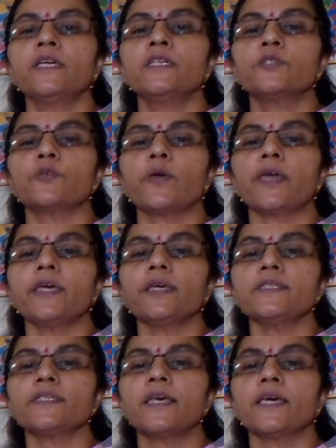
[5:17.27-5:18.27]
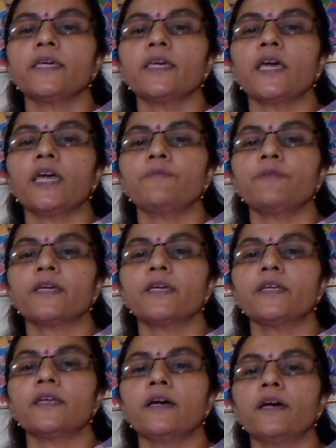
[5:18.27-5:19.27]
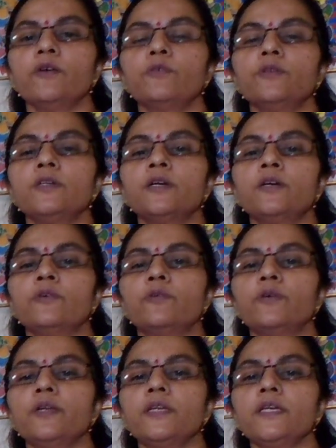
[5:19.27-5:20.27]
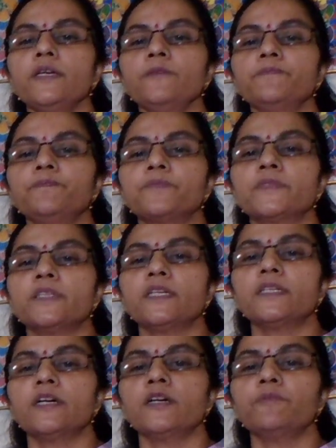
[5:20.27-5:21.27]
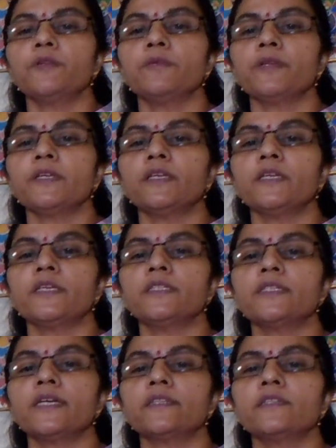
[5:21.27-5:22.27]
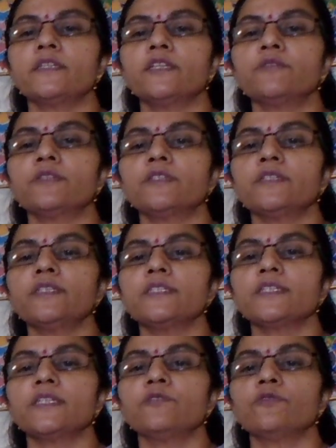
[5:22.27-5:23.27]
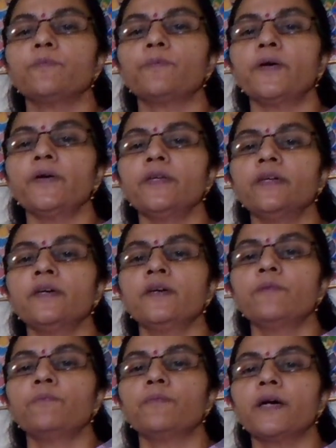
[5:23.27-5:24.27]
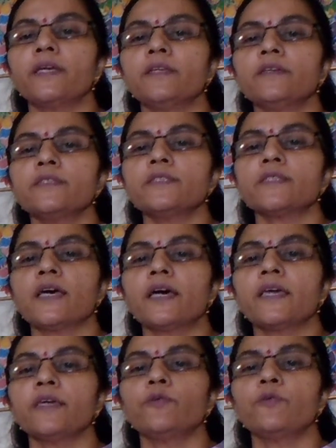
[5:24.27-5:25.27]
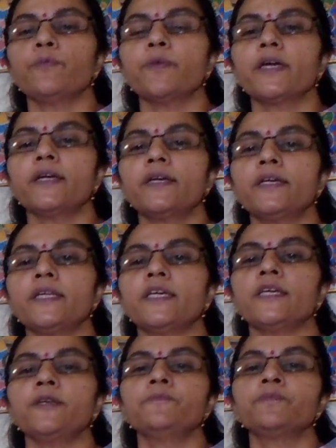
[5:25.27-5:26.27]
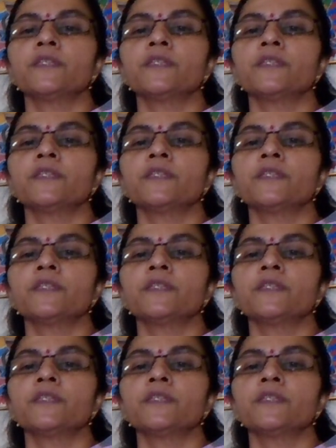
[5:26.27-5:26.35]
So a psi I have taken out, only the term remaining inside the derivation is e to the power minus I omega t,